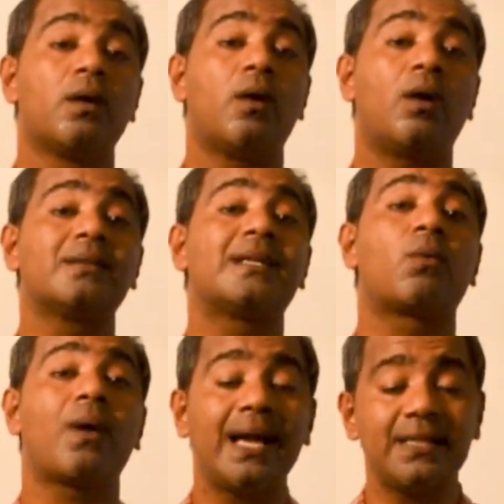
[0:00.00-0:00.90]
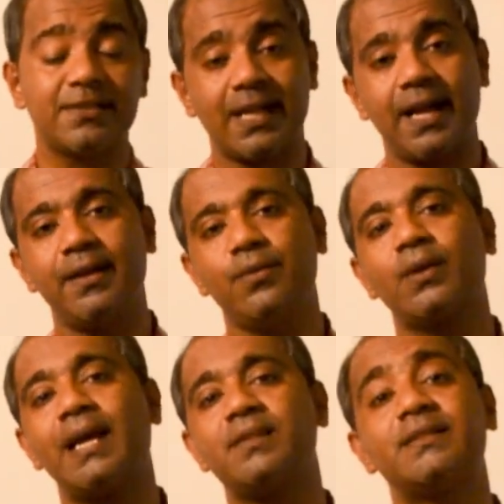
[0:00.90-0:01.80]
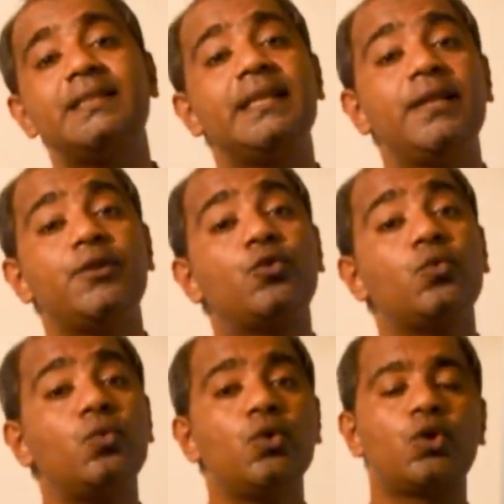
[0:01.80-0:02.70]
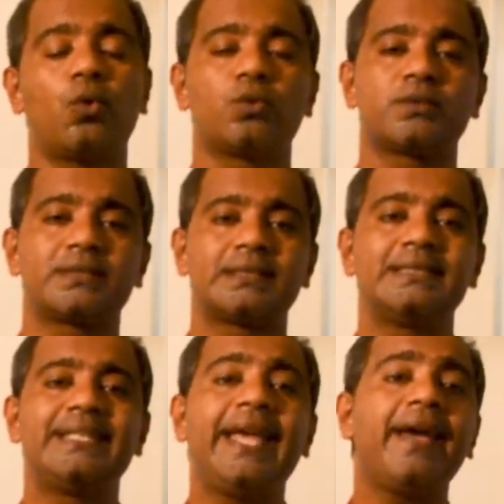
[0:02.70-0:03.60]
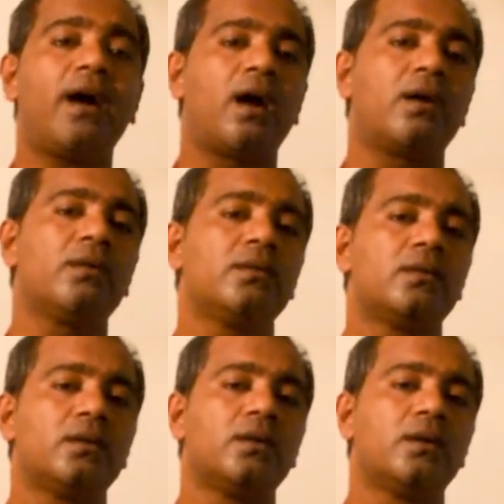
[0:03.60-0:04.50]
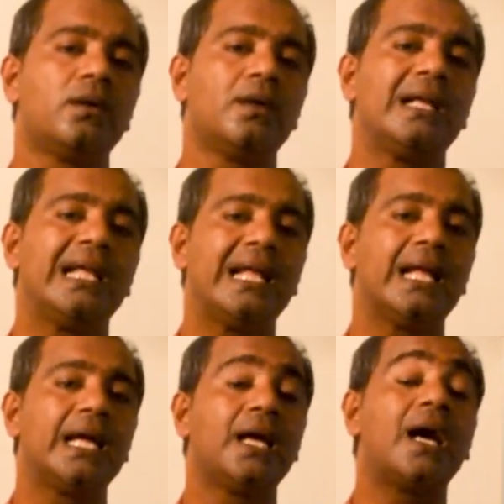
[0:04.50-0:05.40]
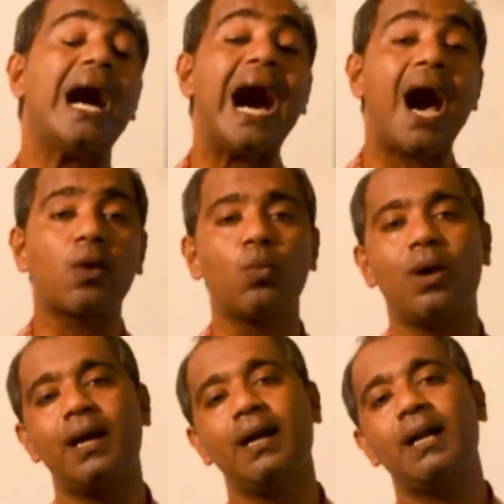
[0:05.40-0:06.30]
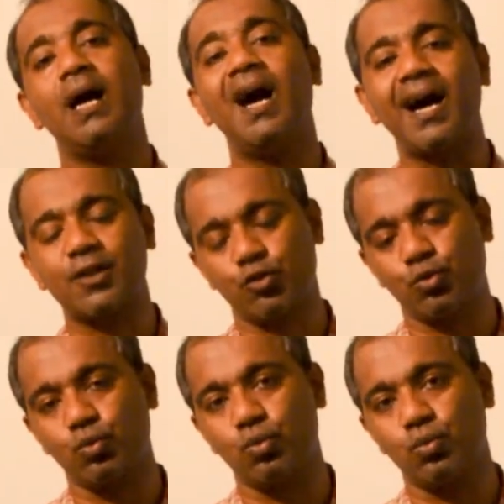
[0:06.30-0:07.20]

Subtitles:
on the right side you can see 2 doors. They are R1, R2.